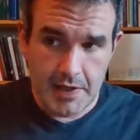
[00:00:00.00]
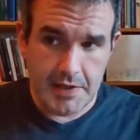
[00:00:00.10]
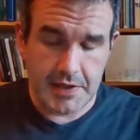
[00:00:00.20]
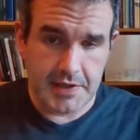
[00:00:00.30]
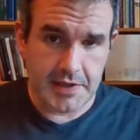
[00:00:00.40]

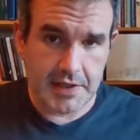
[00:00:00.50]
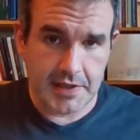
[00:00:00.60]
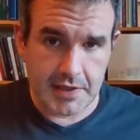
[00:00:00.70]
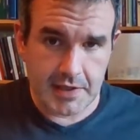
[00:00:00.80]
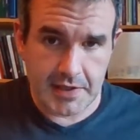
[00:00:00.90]
than
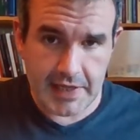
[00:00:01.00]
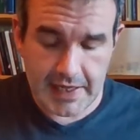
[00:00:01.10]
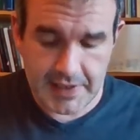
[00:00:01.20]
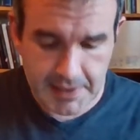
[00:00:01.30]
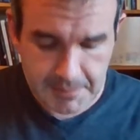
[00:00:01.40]
in the
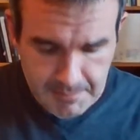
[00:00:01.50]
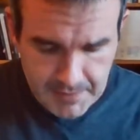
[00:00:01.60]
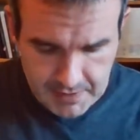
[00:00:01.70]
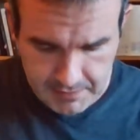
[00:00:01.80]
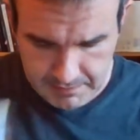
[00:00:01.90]
handy.
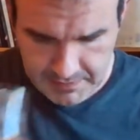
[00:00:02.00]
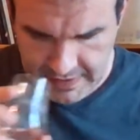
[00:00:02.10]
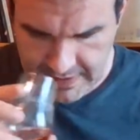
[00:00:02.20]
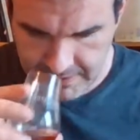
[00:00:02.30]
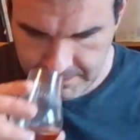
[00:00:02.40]

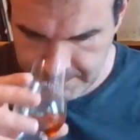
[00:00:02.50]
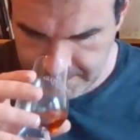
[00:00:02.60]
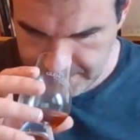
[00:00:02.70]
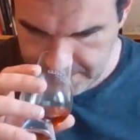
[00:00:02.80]
It's